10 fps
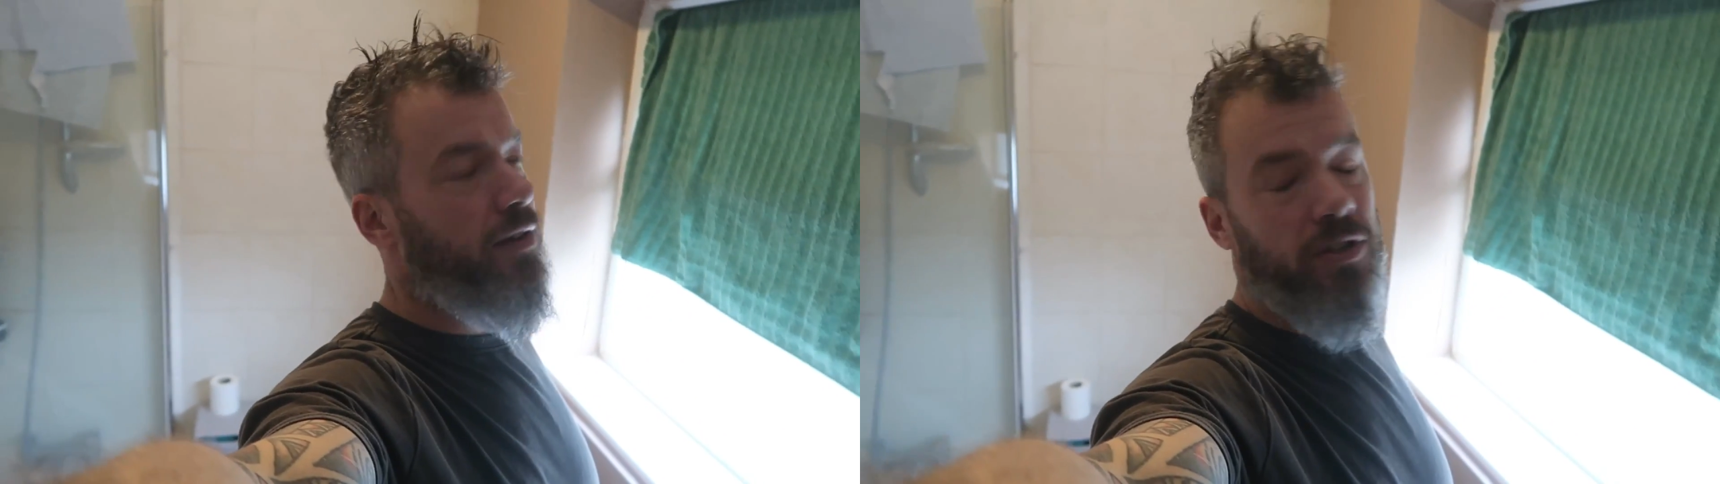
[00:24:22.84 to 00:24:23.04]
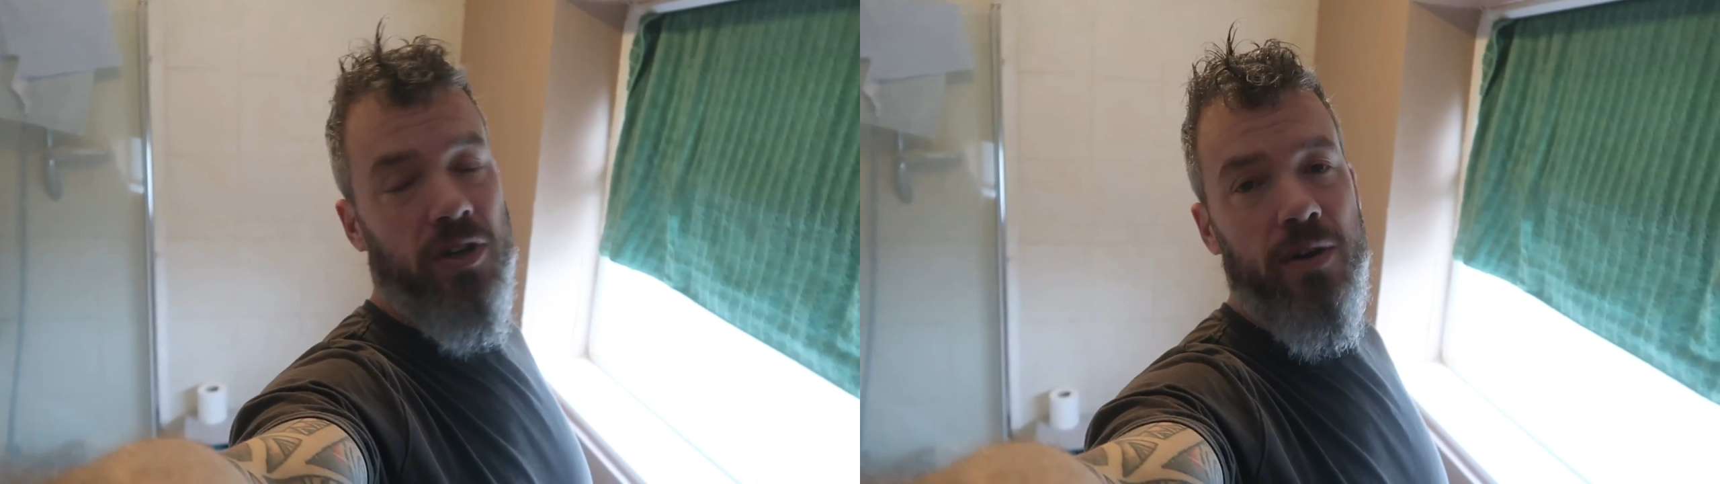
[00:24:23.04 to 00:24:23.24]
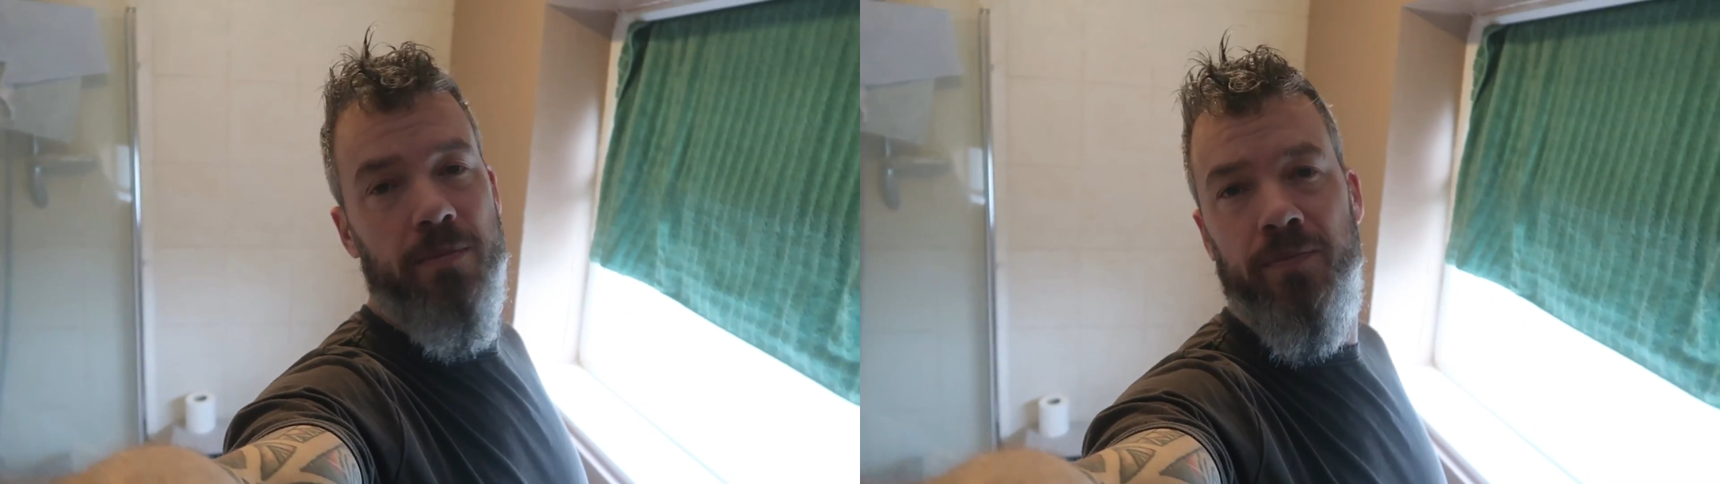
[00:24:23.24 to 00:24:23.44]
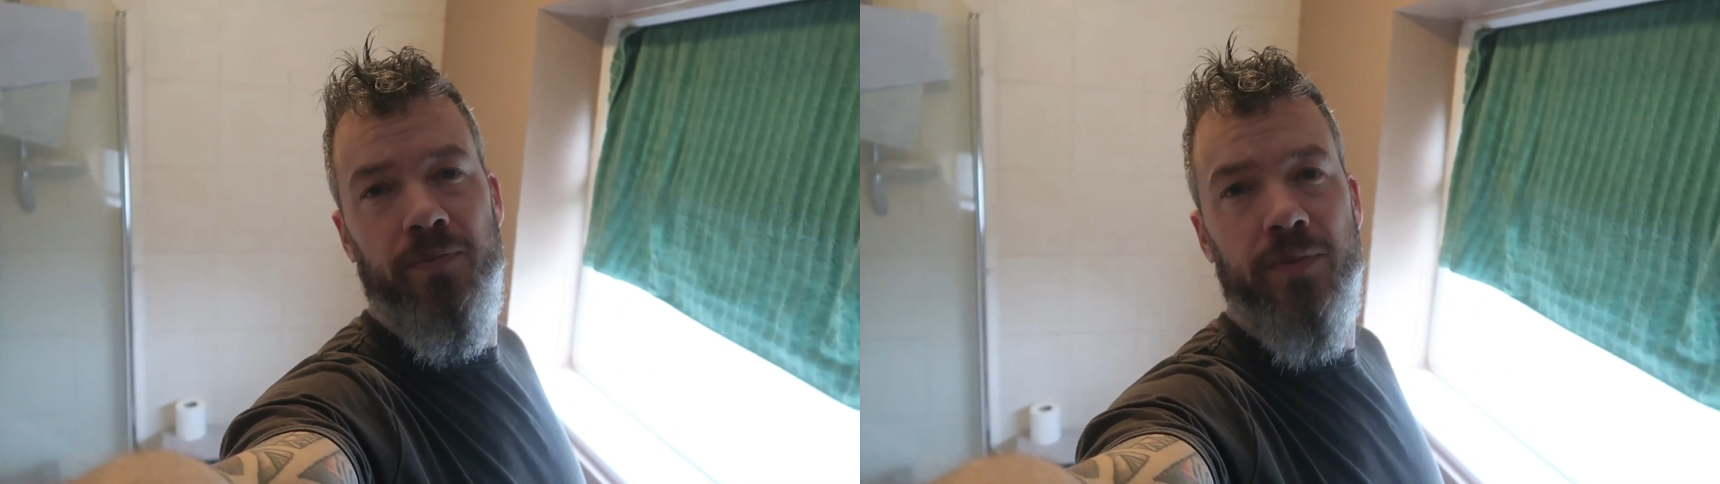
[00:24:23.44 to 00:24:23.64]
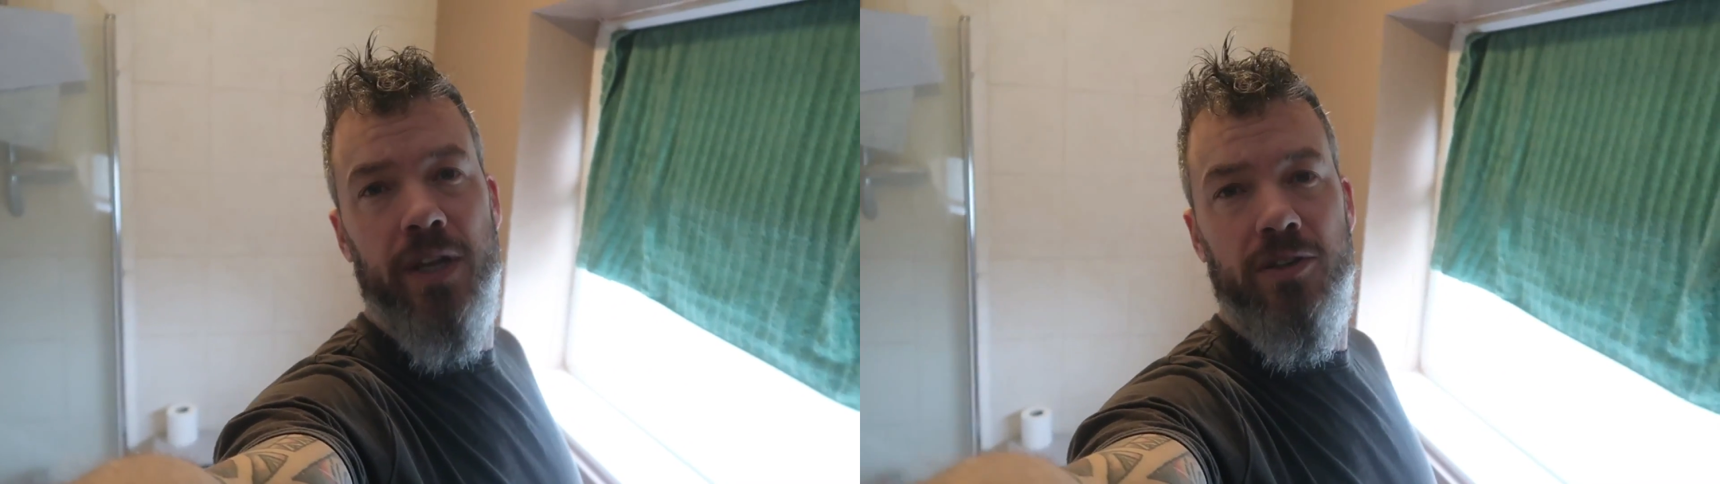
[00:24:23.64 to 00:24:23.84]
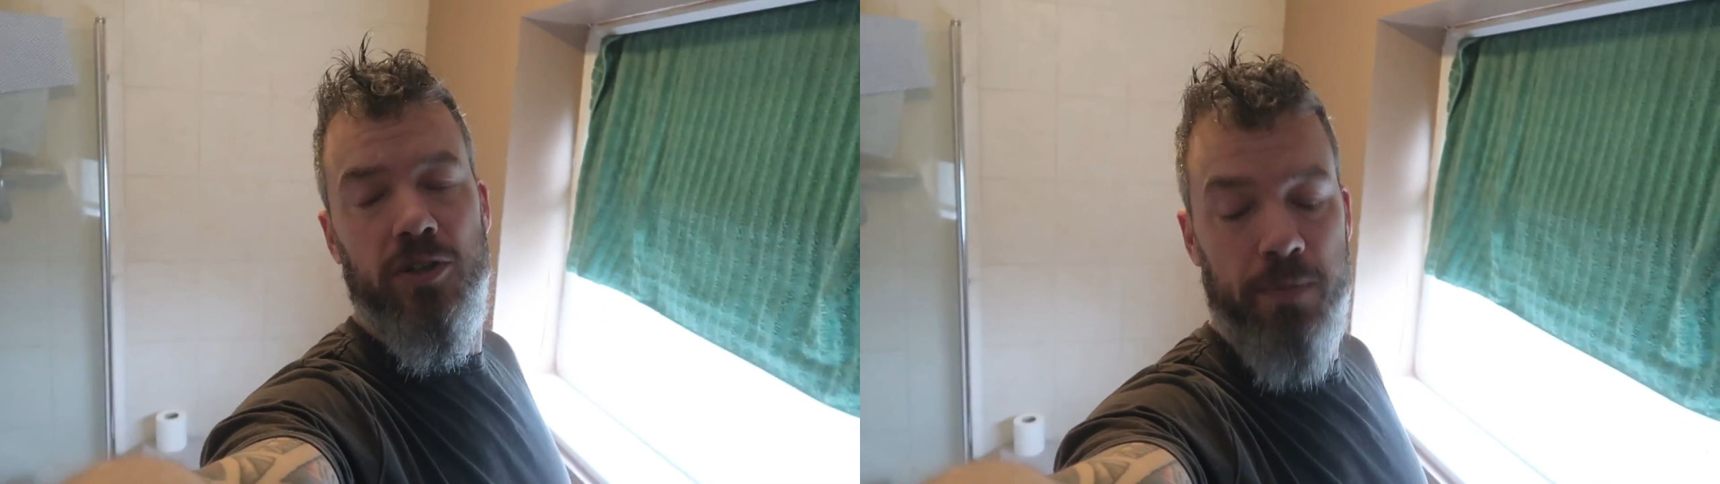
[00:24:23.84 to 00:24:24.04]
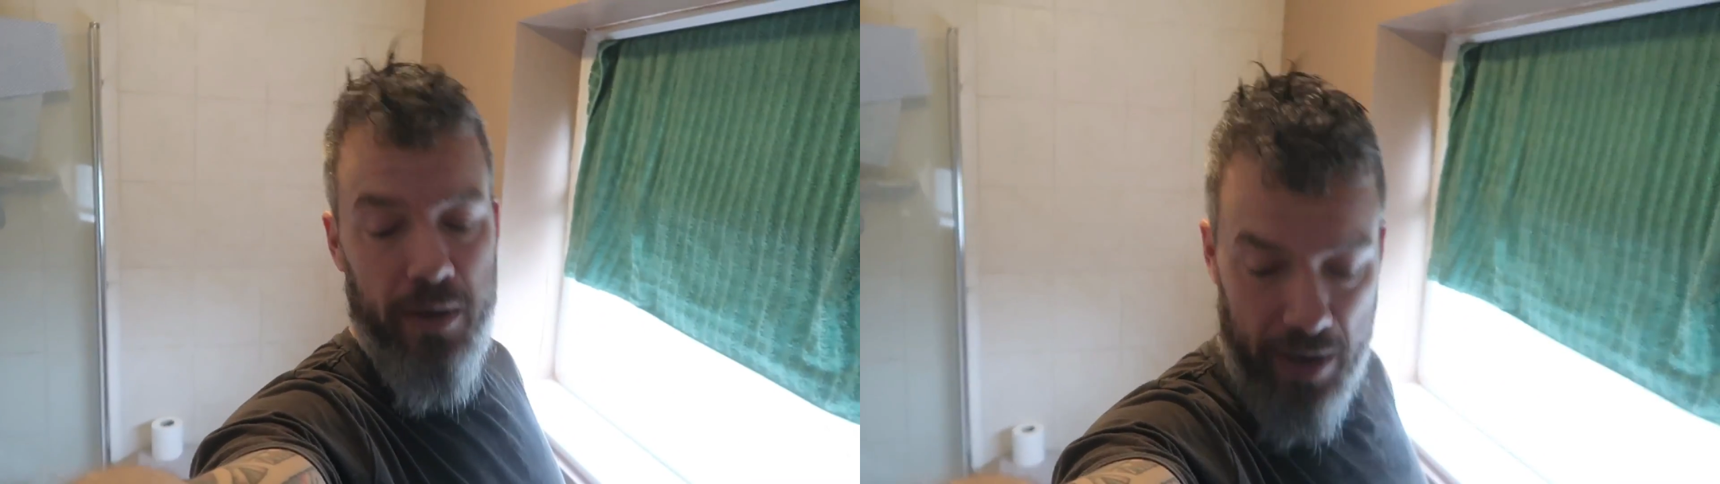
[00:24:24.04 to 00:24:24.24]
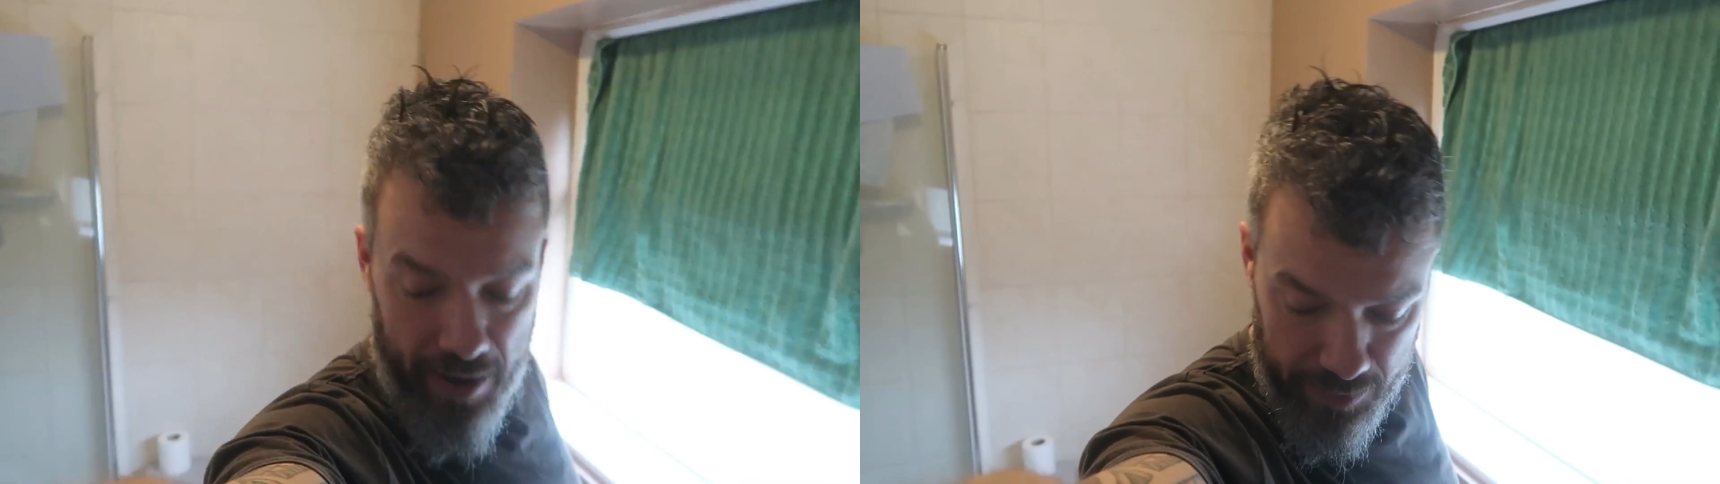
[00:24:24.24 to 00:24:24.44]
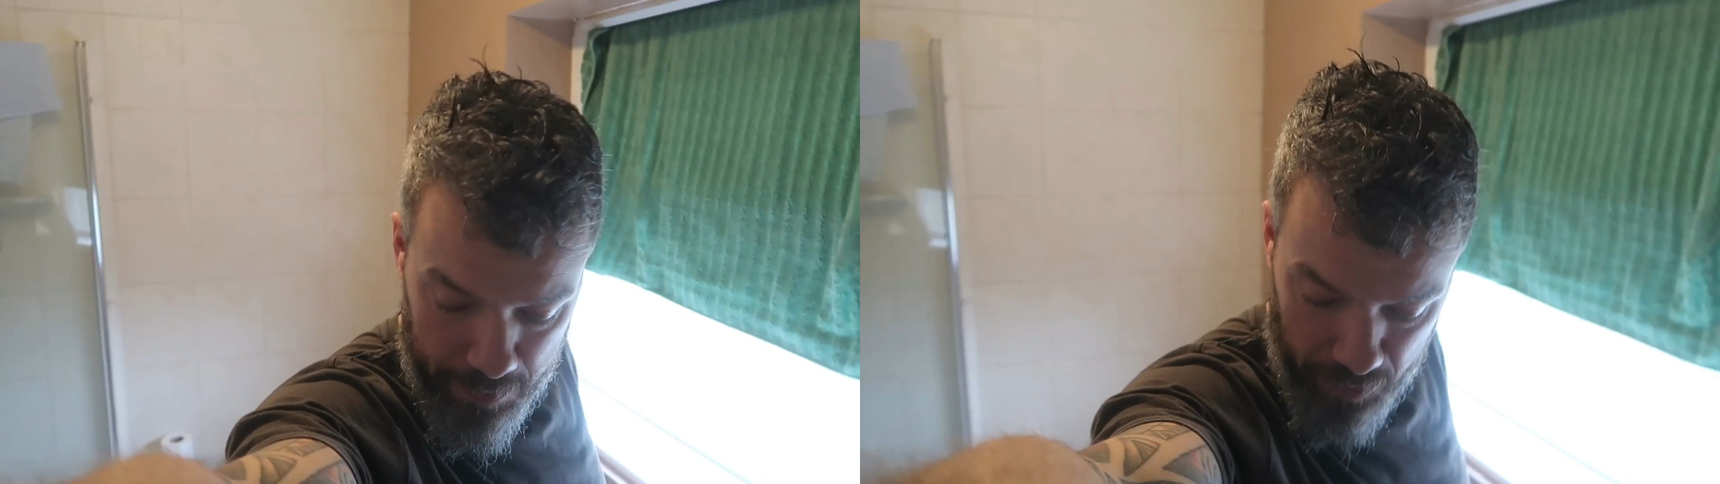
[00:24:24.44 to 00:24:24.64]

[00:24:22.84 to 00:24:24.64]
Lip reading: every time it just has a